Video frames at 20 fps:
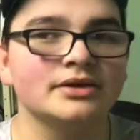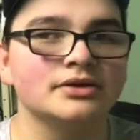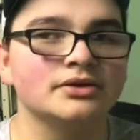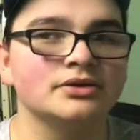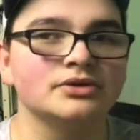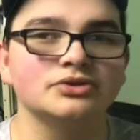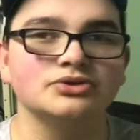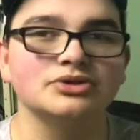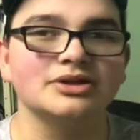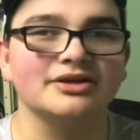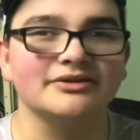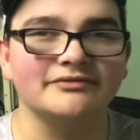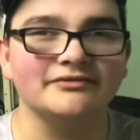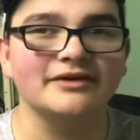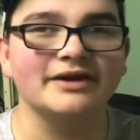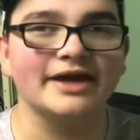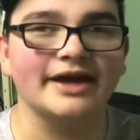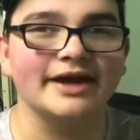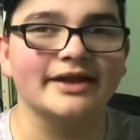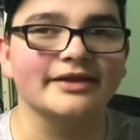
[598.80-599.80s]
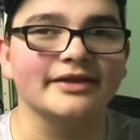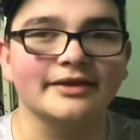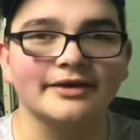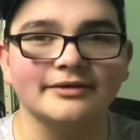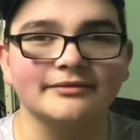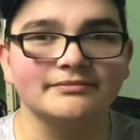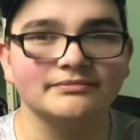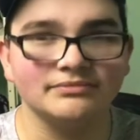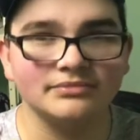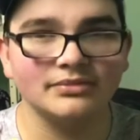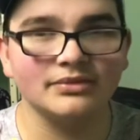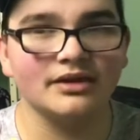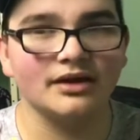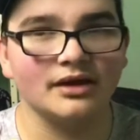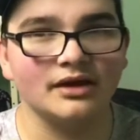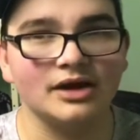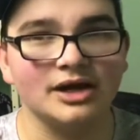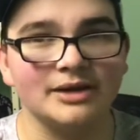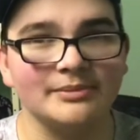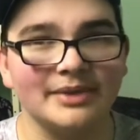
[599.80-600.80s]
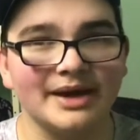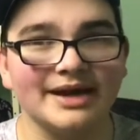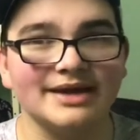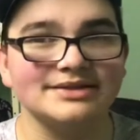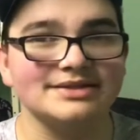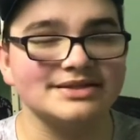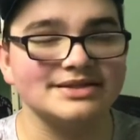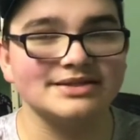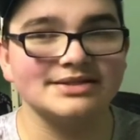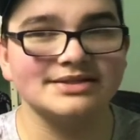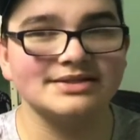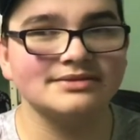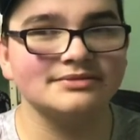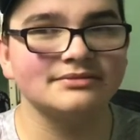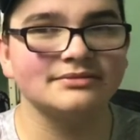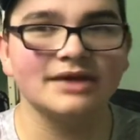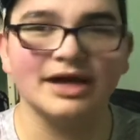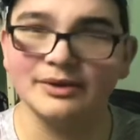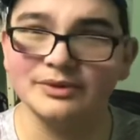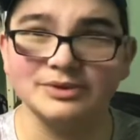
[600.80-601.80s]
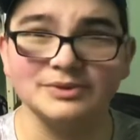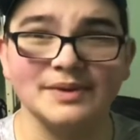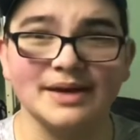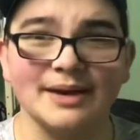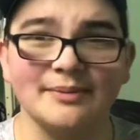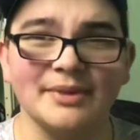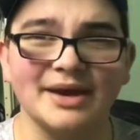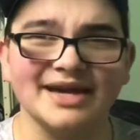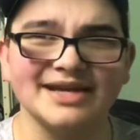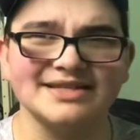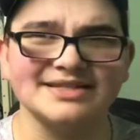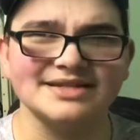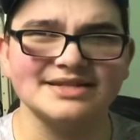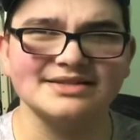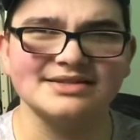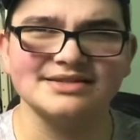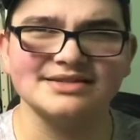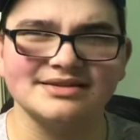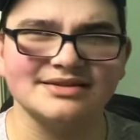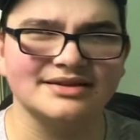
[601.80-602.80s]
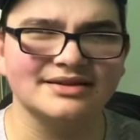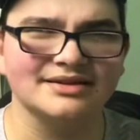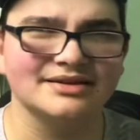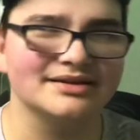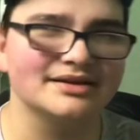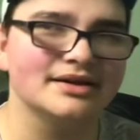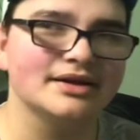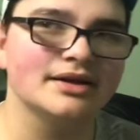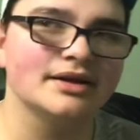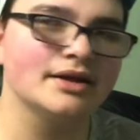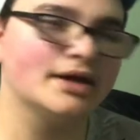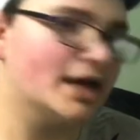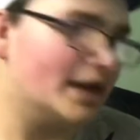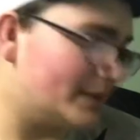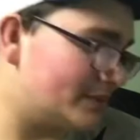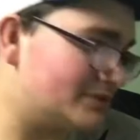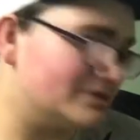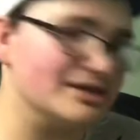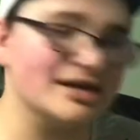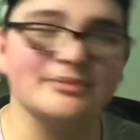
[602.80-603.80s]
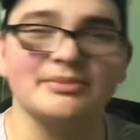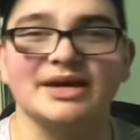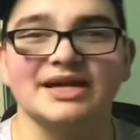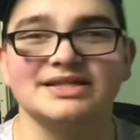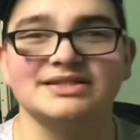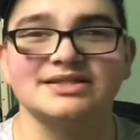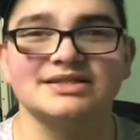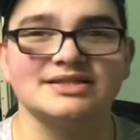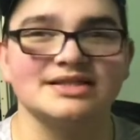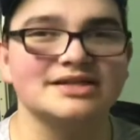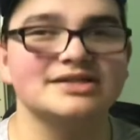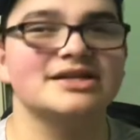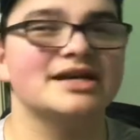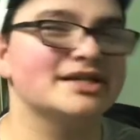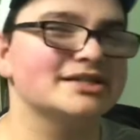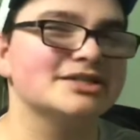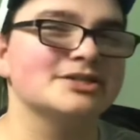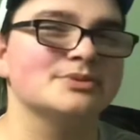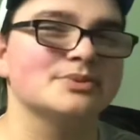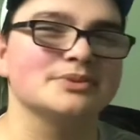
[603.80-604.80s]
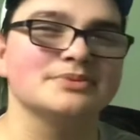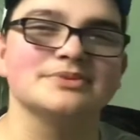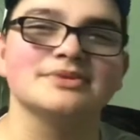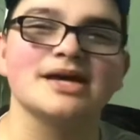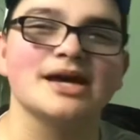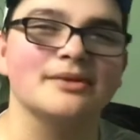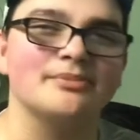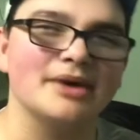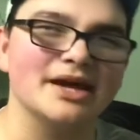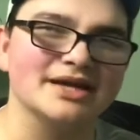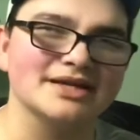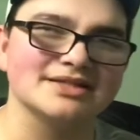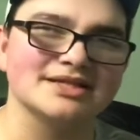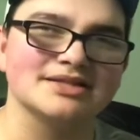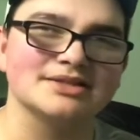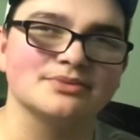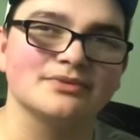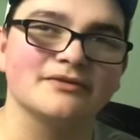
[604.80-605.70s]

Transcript: We're trying to fight Hela. on a Pegasus. I wish we got Pegasus. And I wish we got Pegasus. I just wish we got Pegasus.